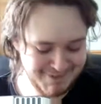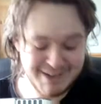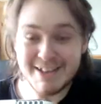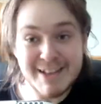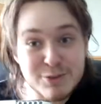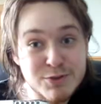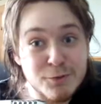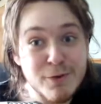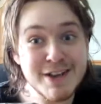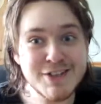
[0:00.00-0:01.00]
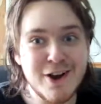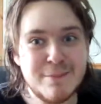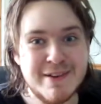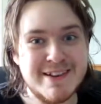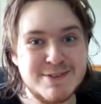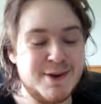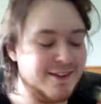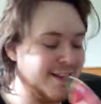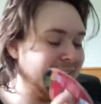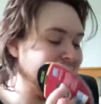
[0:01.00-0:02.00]
This was a fresh copy as well.
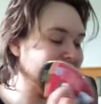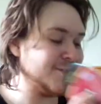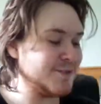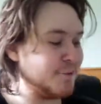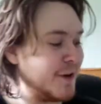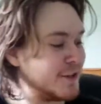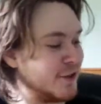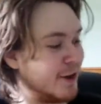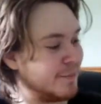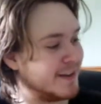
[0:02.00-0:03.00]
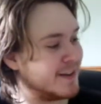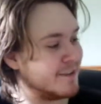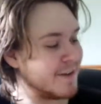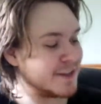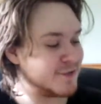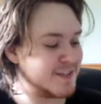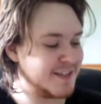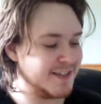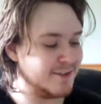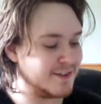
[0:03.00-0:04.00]
This was a fresh copy, factory
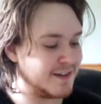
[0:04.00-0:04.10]
sealed.